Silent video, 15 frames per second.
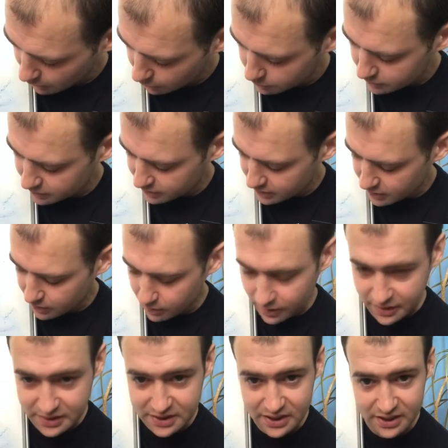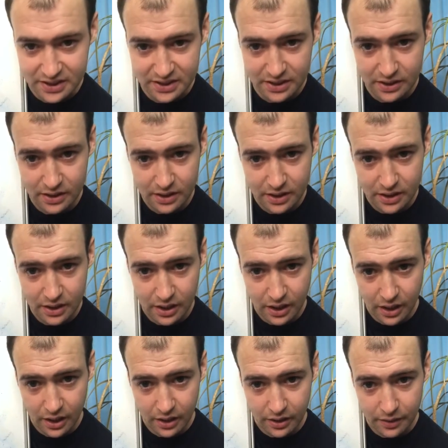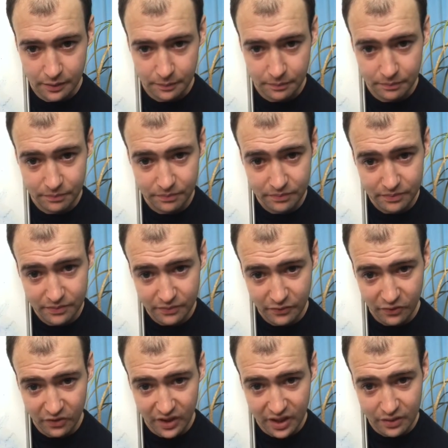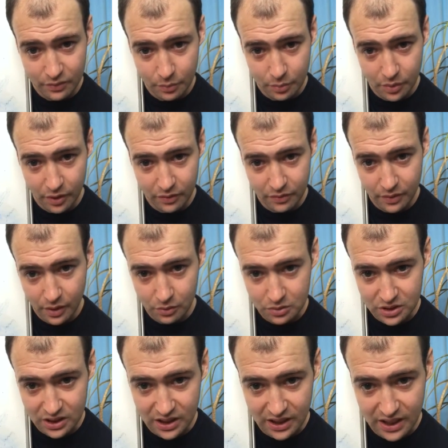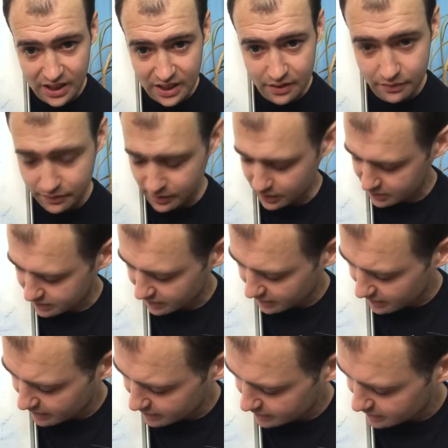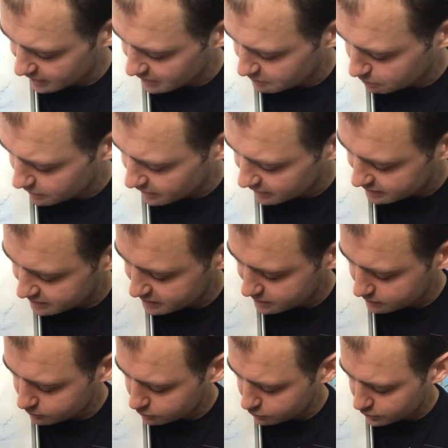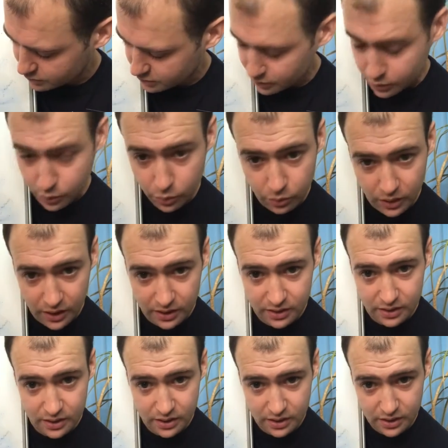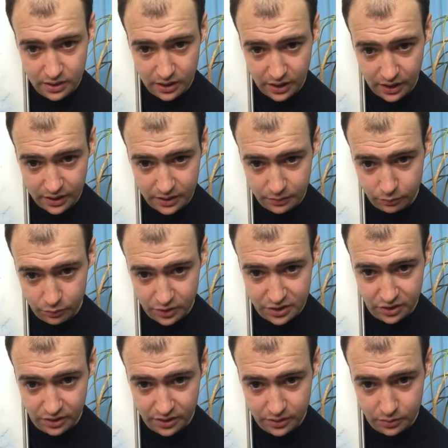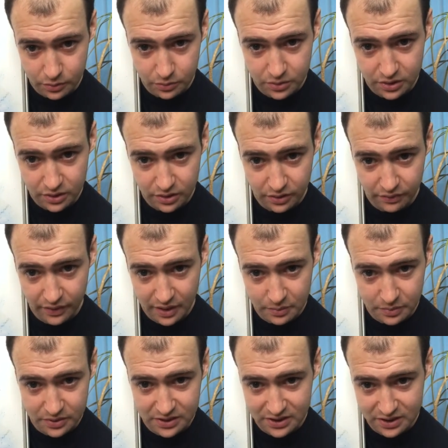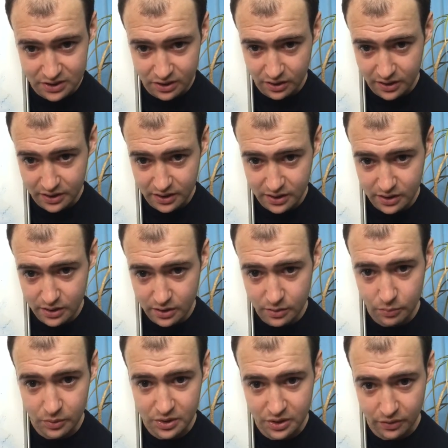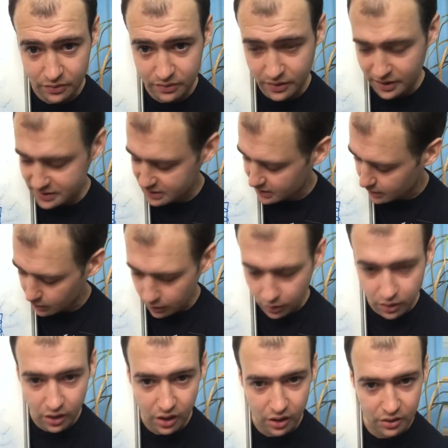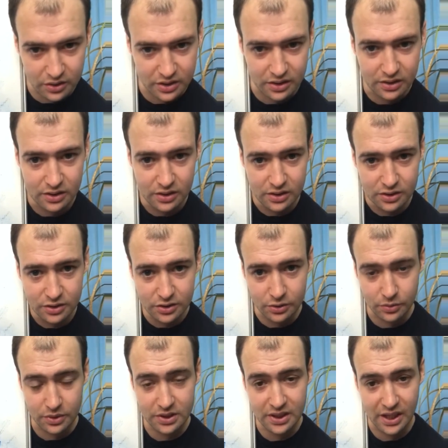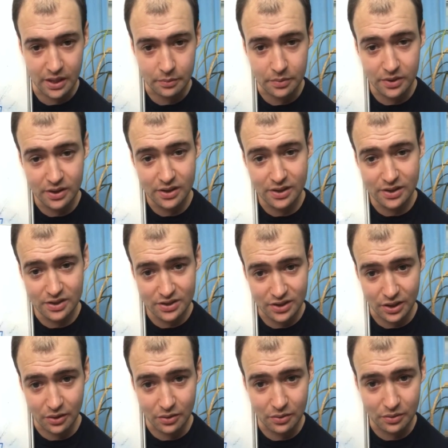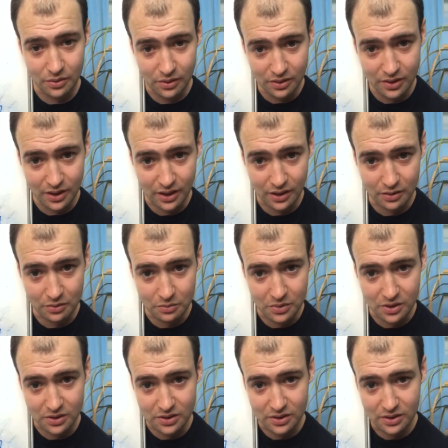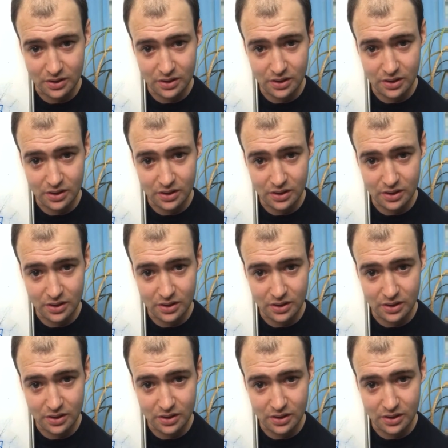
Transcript: only the lightest flavour profiles leave as they hit these plates, which are cooler, and it recycles the vapours inside, which are fighting a lot harder to escape. So Loch Lomond